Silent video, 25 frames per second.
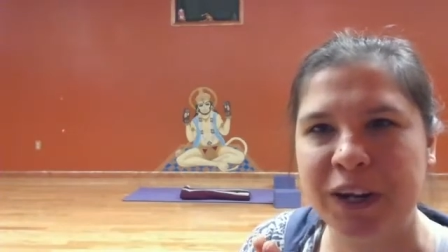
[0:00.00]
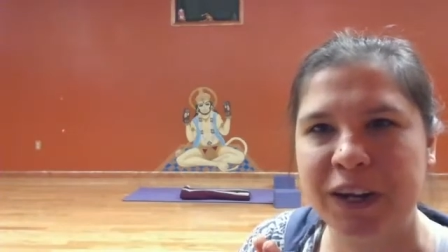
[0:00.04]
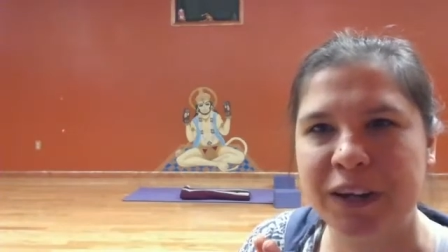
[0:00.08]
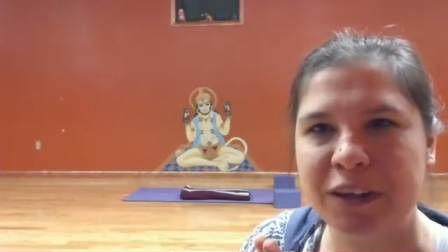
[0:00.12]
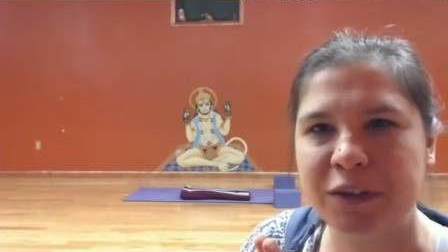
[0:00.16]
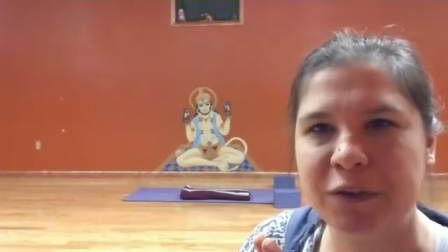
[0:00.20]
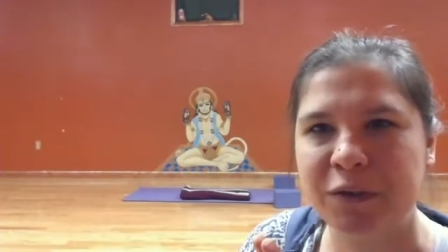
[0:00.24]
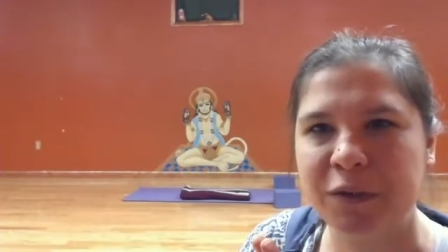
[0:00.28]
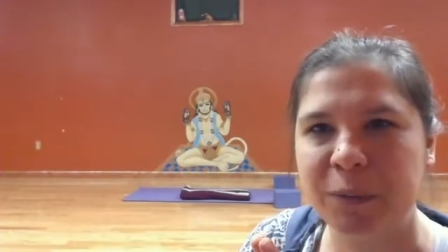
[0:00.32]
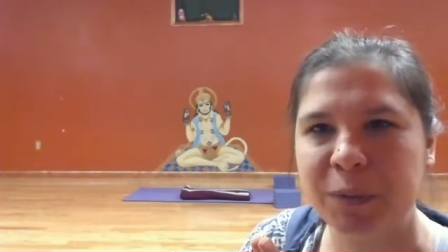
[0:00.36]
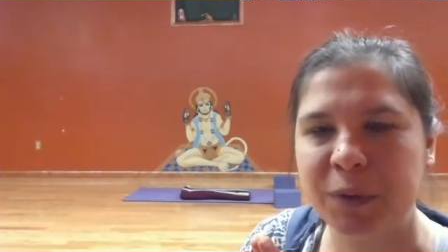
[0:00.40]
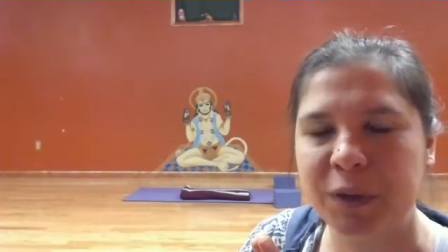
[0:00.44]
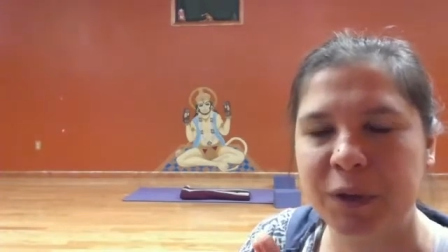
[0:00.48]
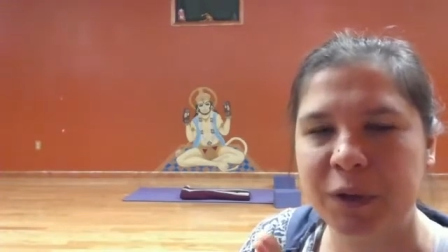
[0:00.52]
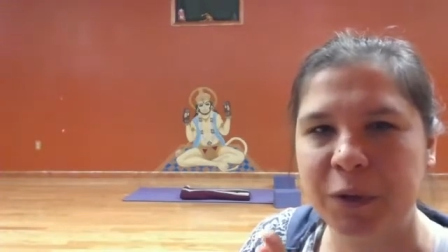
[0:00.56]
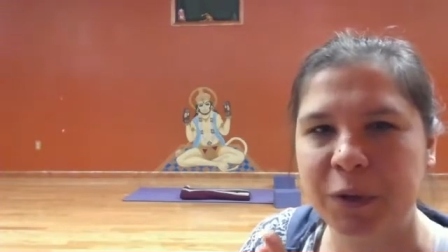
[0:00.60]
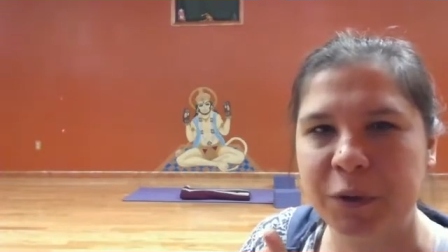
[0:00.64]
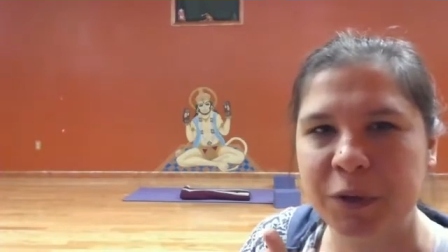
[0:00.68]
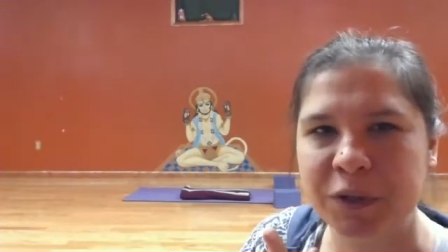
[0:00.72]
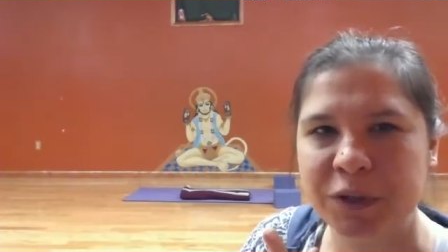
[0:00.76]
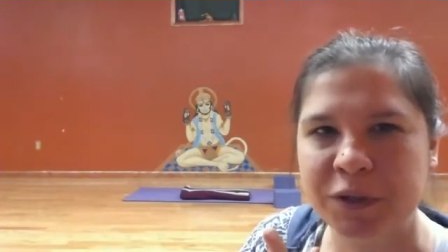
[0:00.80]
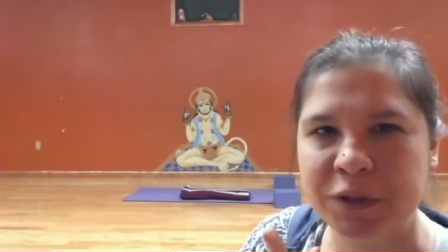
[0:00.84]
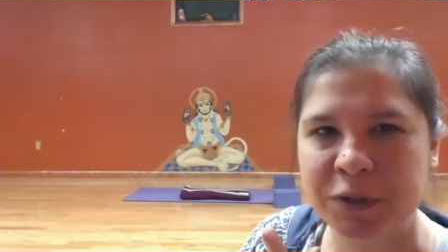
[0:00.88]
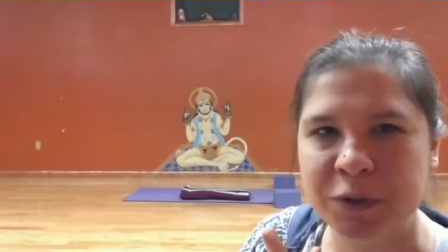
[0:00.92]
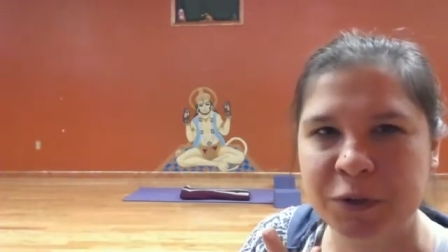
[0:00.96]
It's from the
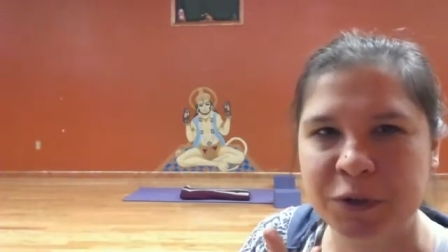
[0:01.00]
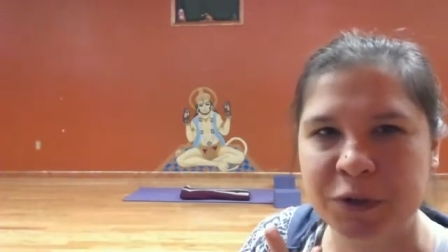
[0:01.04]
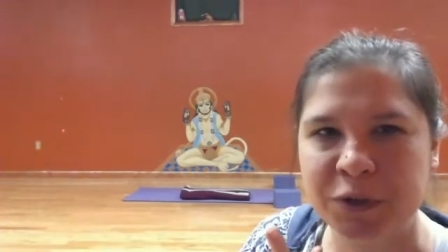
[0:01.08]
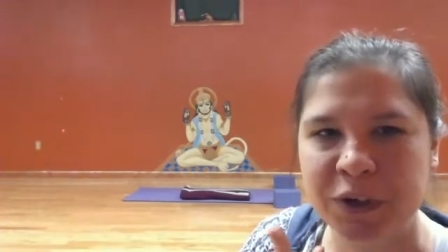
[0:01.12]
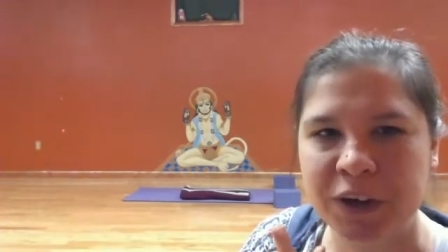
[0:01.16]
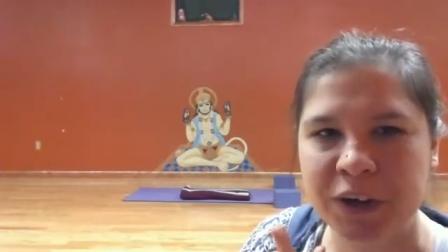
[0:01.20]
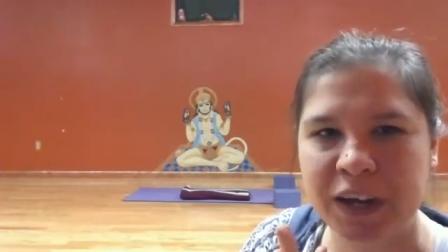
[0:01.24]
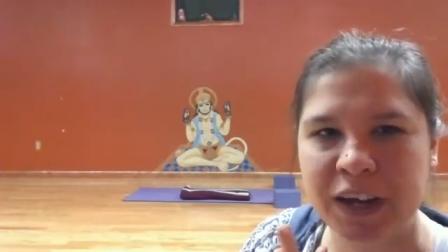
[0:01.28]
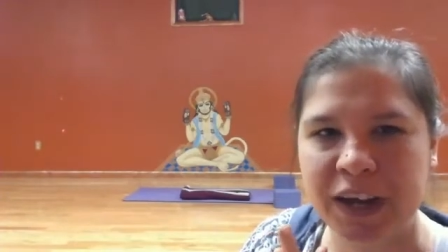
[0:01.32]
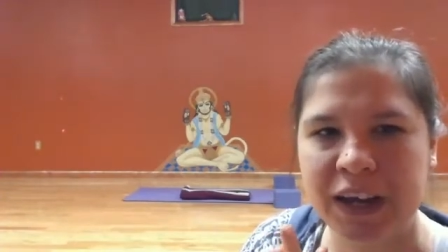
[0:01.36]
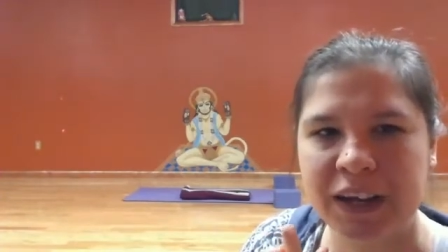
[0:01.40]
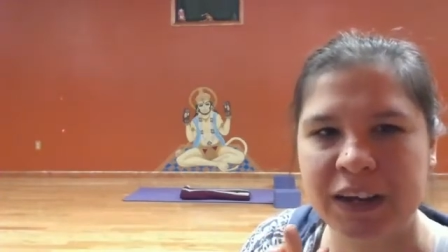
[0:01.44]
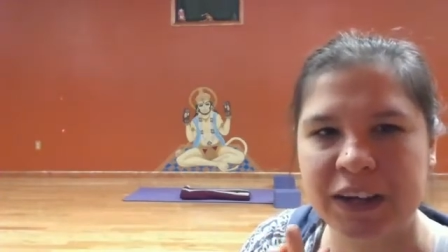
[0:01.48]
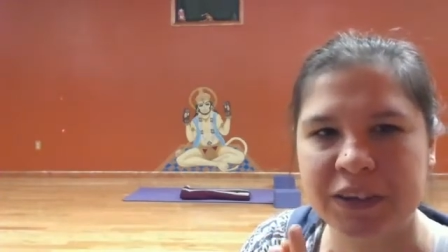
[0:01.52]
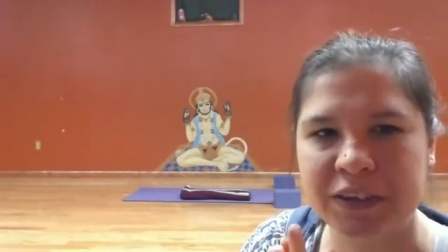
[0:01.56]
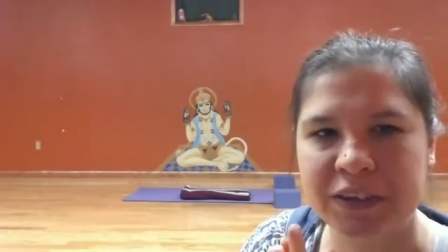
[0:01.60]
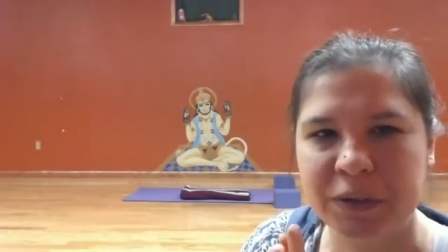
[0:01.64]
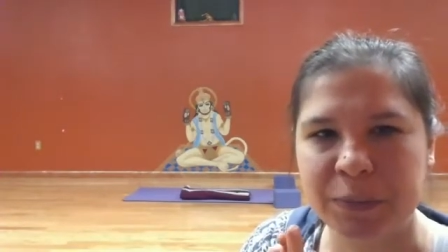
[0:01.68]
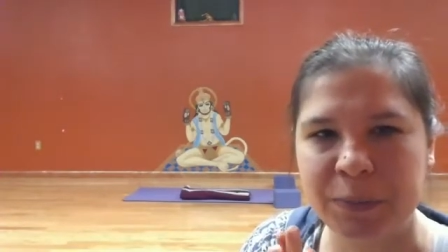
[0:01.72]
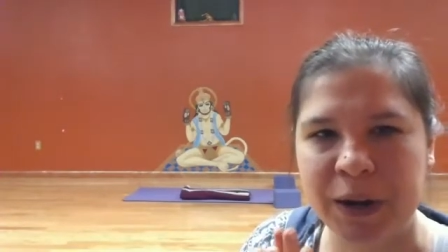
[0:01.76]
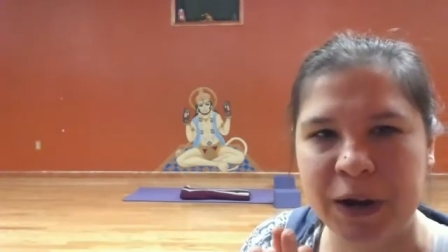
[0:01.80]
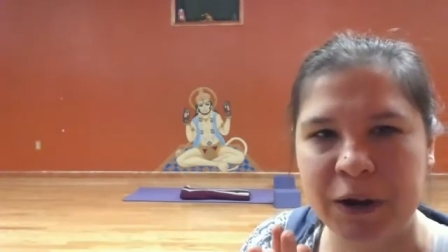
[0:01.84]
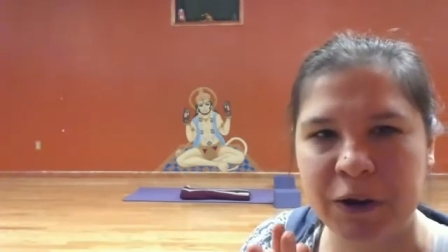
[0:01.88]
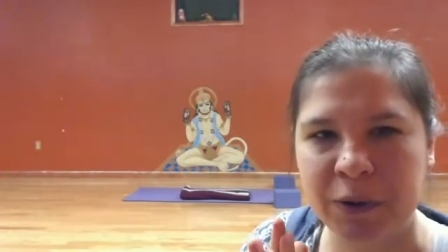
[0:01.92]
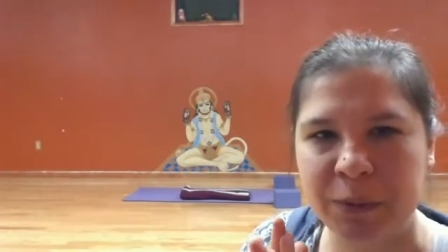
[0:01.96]
Lotus Sutra, and it's the
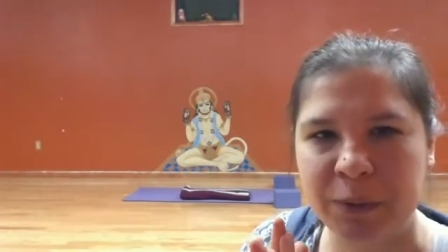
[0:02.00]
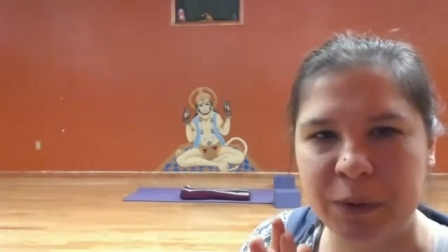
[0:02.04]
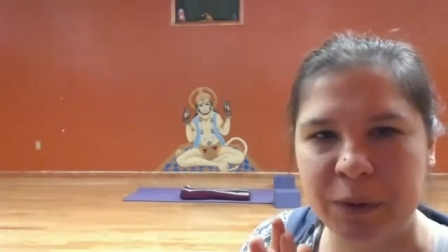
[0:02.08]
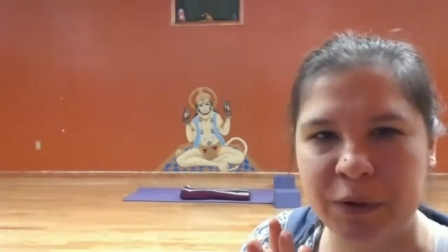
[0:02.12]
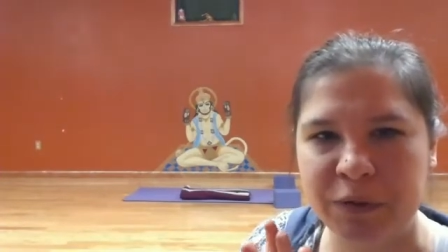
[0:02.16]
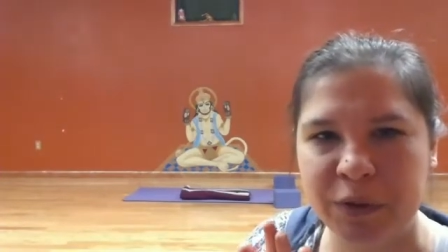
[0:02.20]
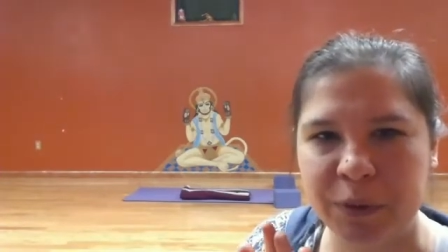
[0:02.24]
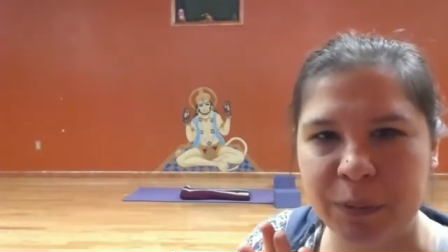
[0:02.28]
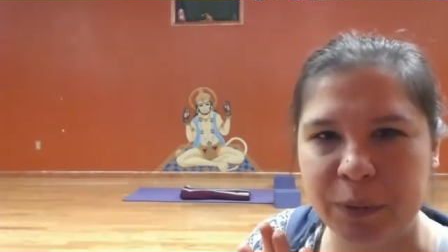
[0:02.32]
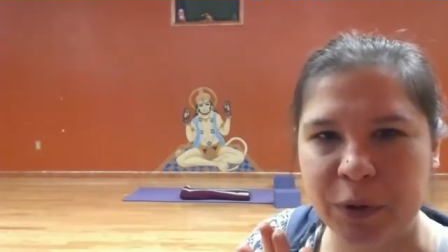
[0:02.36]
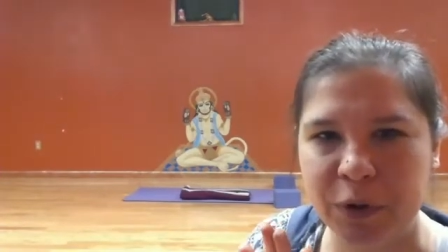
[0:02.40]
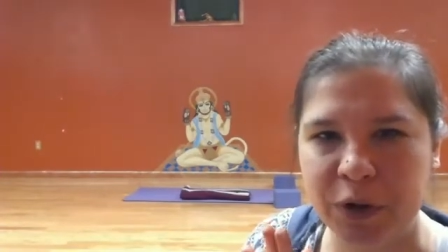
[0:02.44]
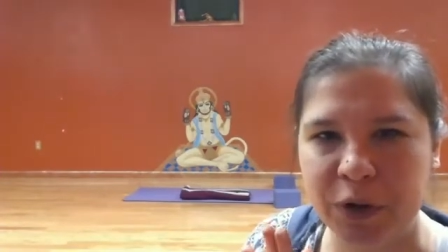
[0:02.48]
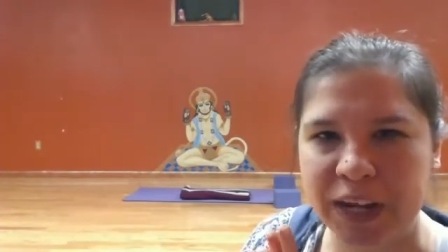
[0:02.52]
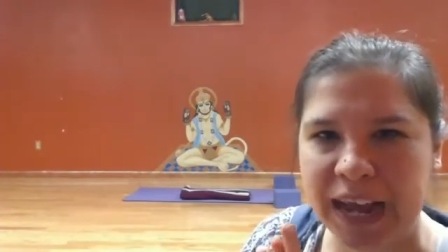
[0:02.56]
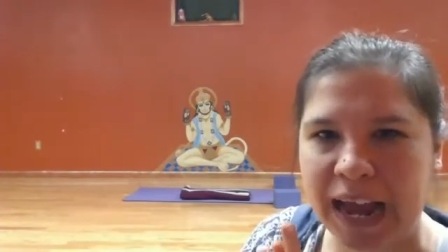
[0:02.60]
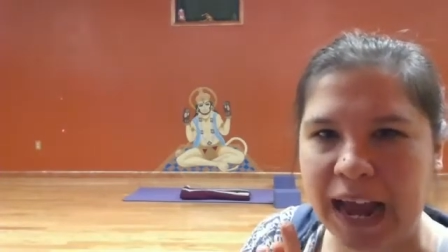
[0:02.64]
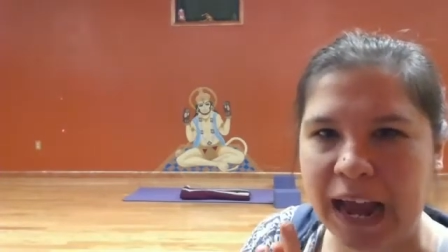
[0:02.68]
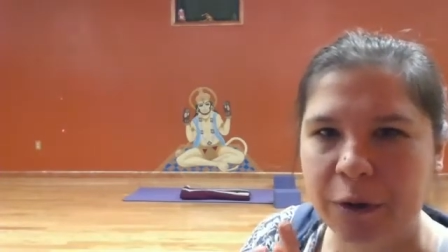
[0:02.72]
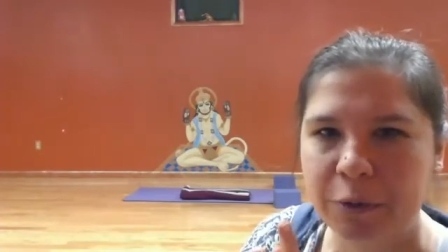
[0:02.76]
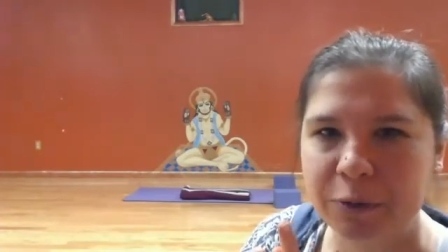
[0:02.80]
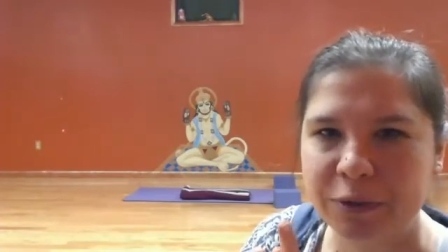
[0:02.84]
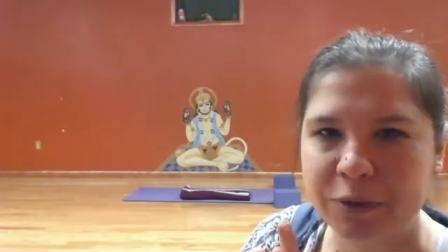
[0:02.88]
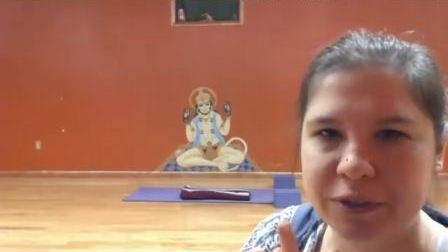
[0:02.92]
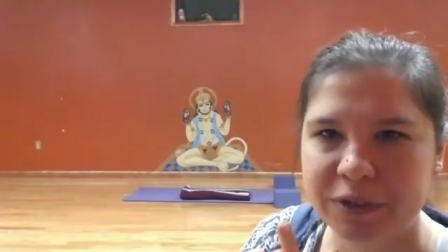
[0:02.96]
parable of the burning
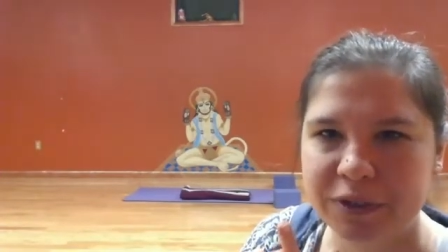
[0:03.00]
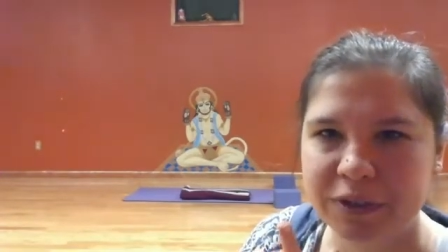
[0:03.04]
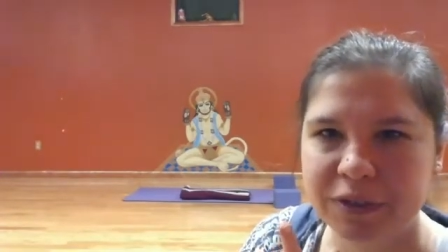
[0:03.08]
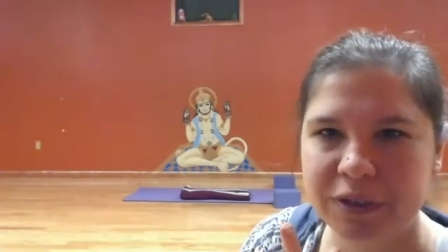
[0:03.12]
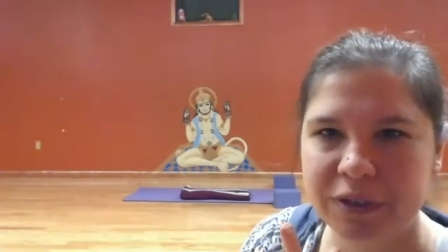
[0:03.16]
house.